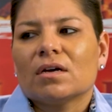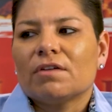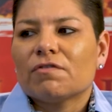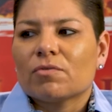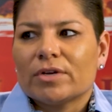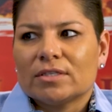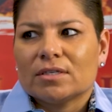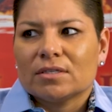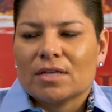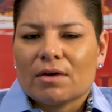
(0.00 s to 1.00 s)

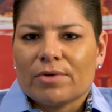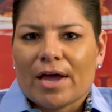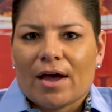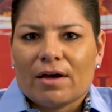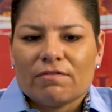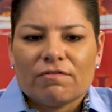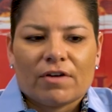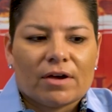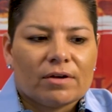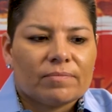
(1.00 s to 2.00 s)
influences that we have
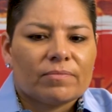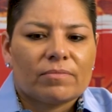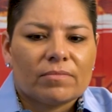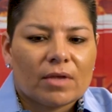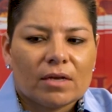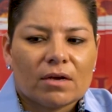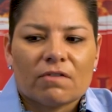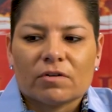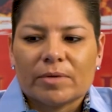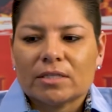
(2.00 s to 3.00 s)
in
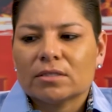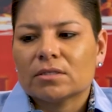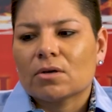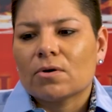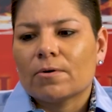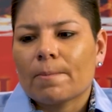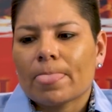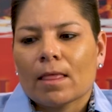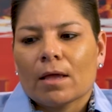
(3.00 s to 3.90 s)
governments. So